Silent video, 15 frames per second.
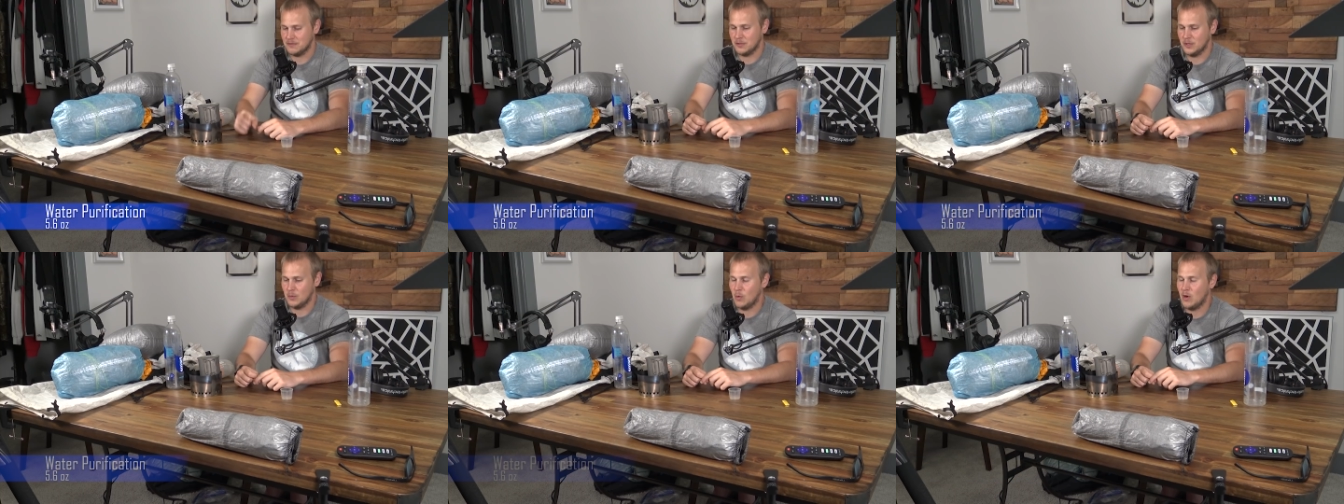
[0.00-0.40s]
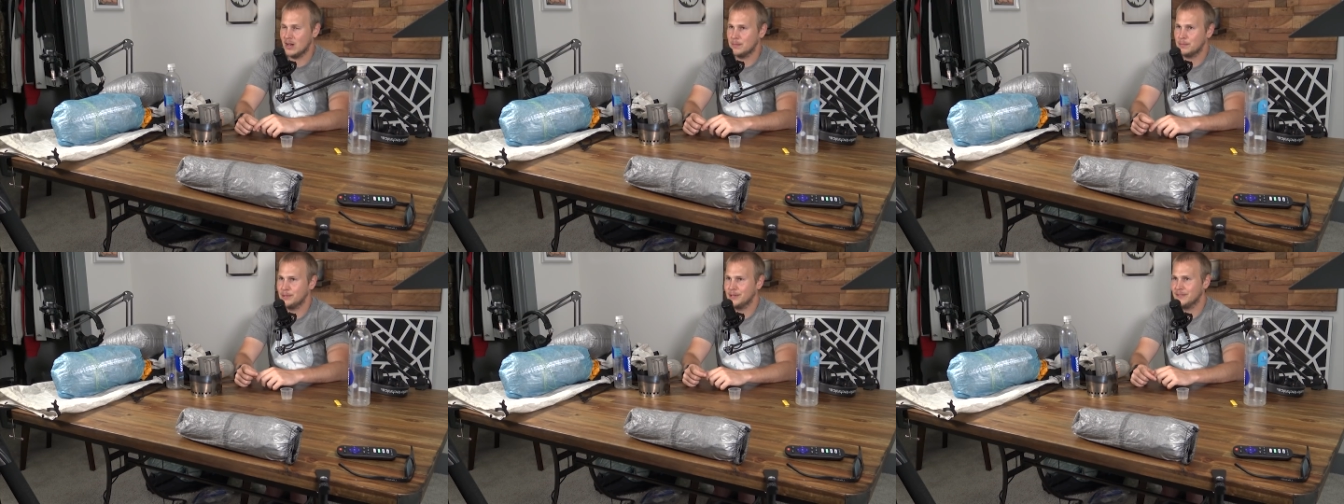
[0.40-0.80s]
for the
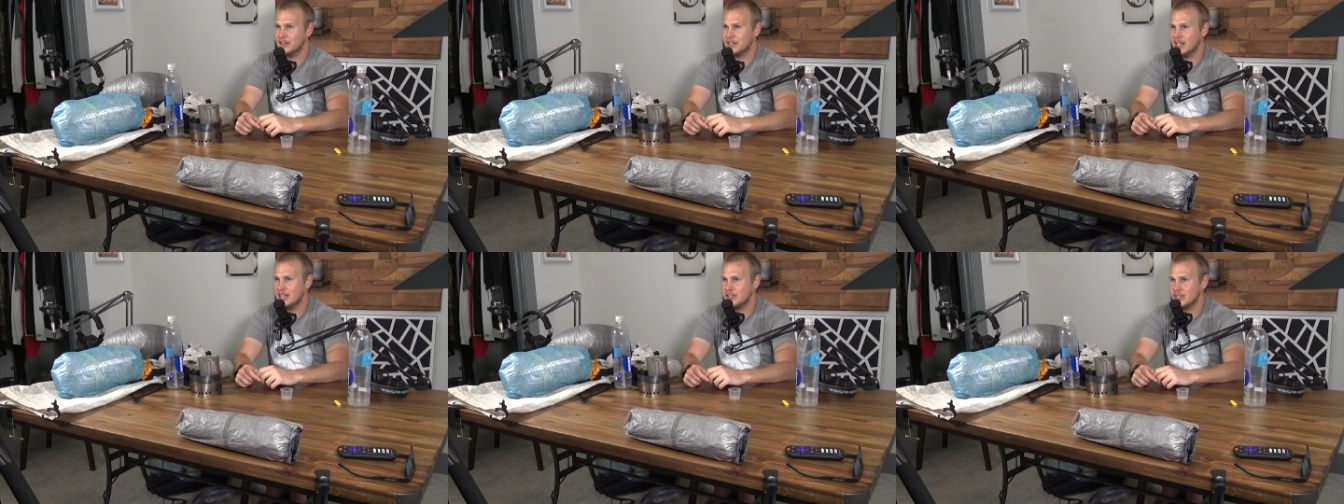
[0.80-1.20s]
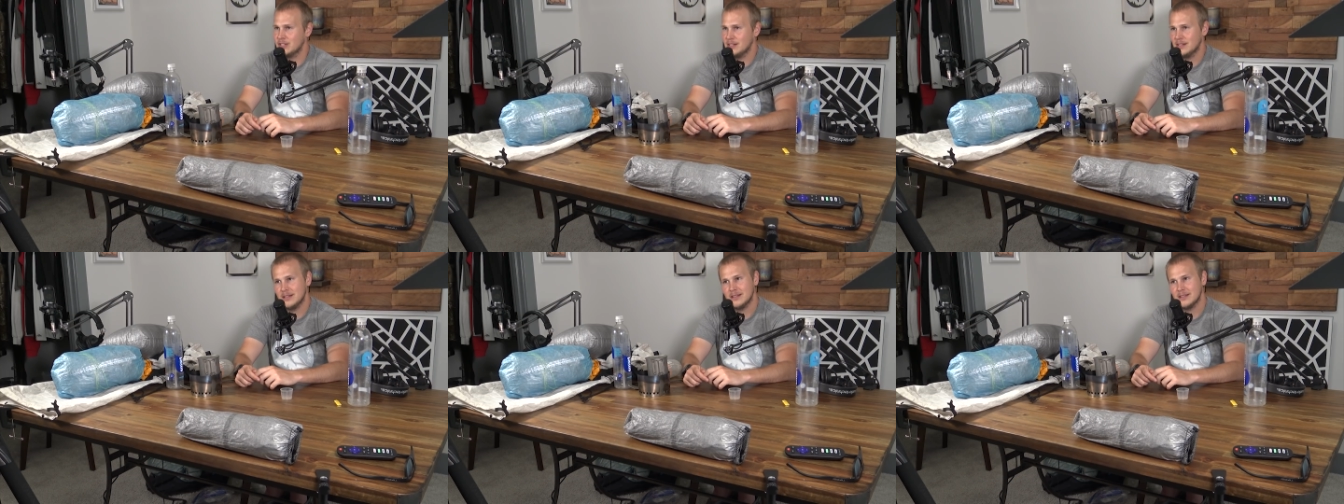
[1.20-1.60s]
water
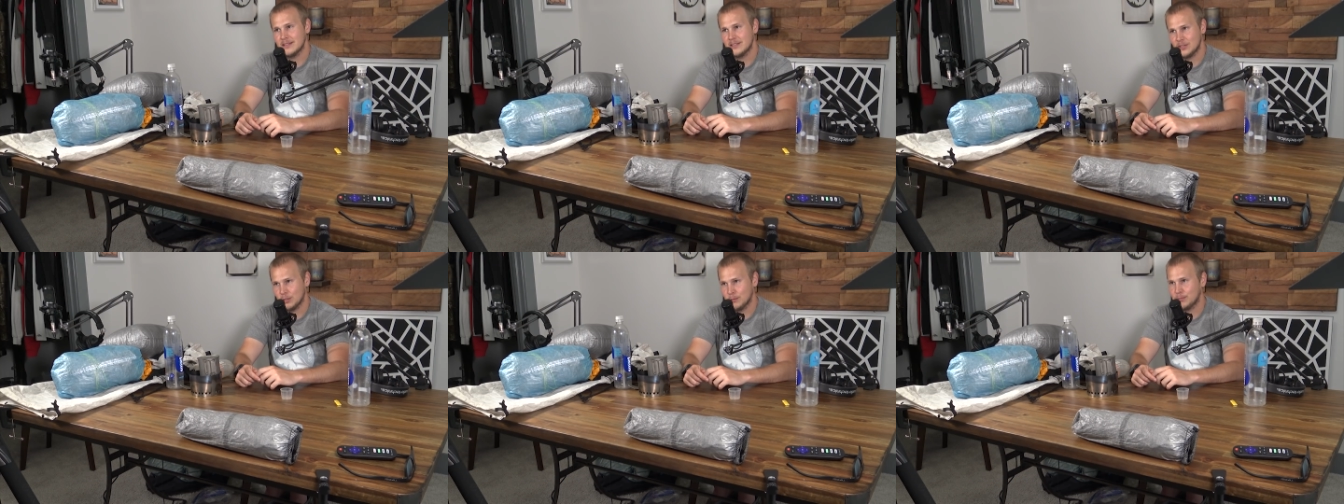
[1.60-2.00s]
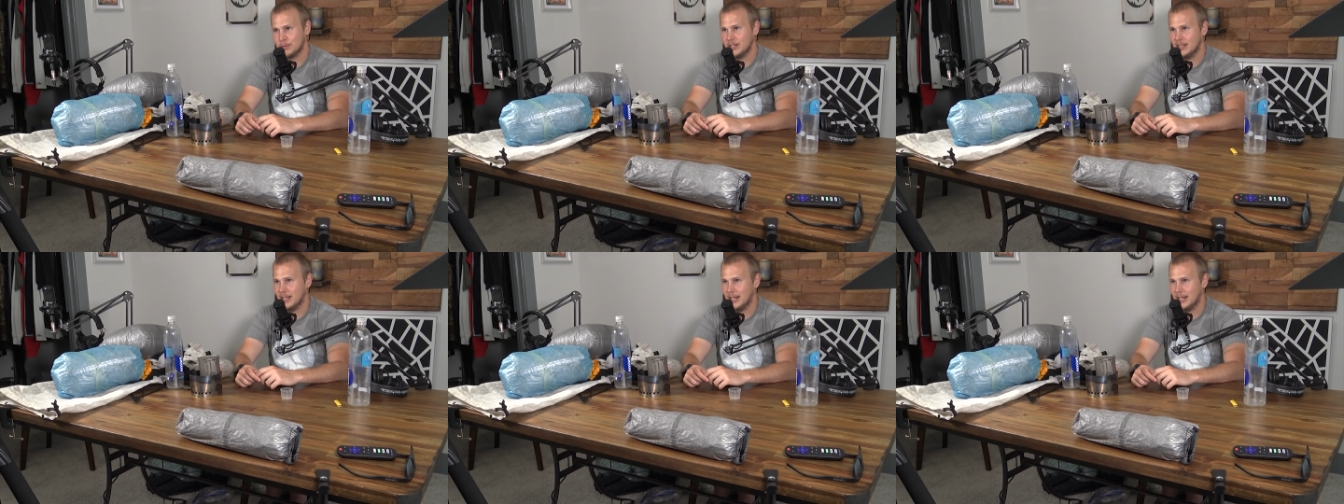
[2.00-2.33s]
purification, still pretty